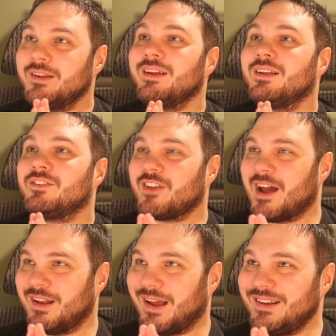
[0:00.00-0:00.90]
Sky
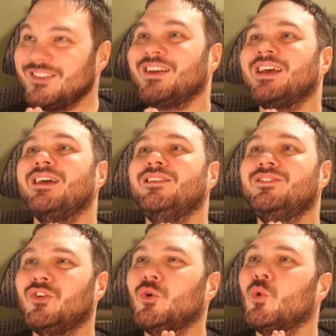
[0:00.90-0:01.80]
Knight,
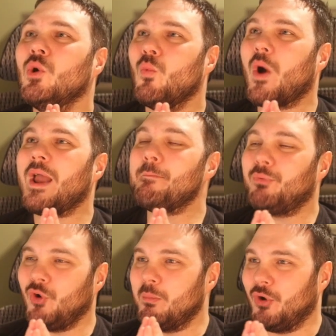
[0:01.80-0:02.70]
2 white,
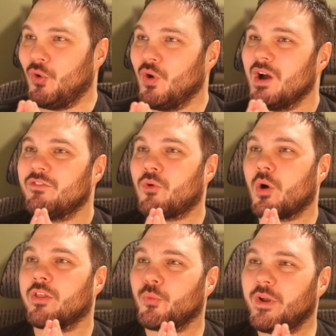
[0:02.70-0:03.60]
blue for a
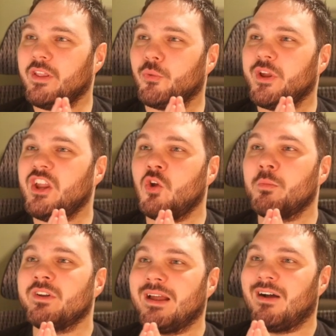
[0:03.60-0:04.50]
3/3
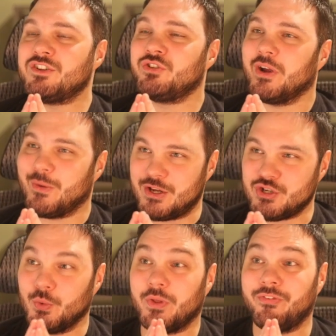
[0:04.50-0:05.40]
Humanite legendary
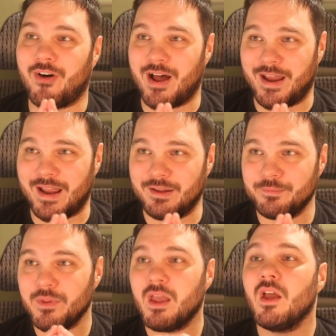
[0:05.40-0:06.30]
creature with flying.
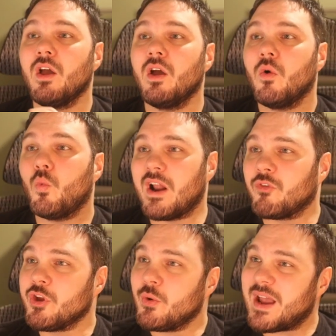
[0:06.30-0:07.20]
Whenever
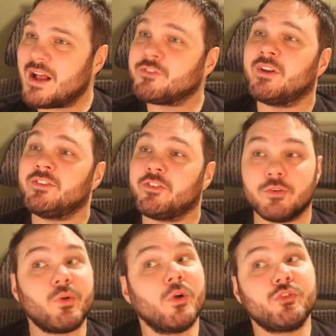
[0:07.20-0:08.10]
you cast an instant or
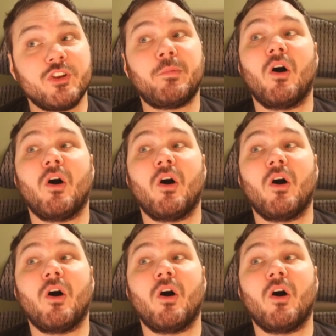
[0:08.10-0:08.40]
sorcery spell,